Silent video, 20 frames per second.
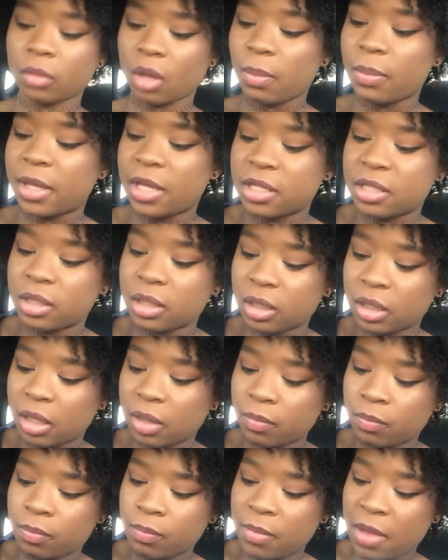Because
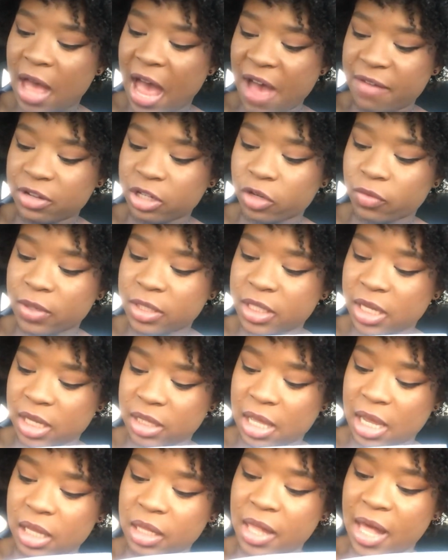having to retake
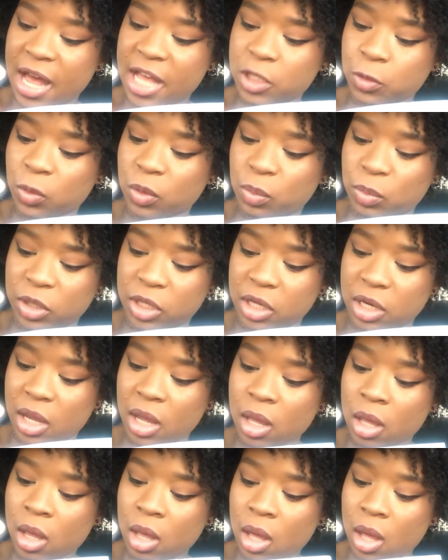that class would mean
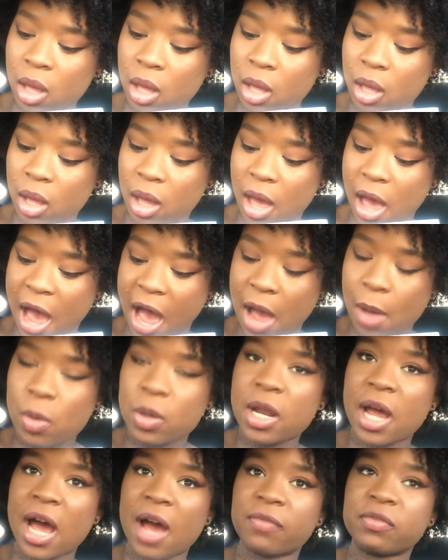I
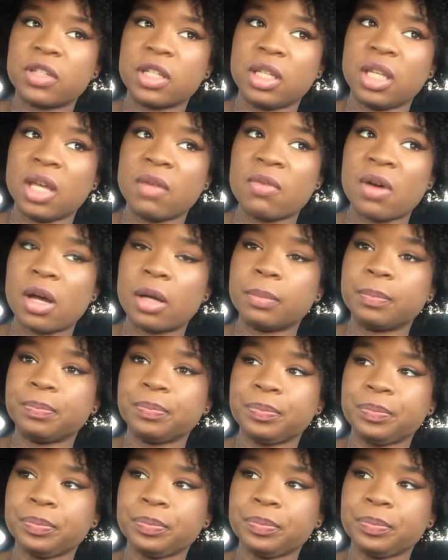would have to give up.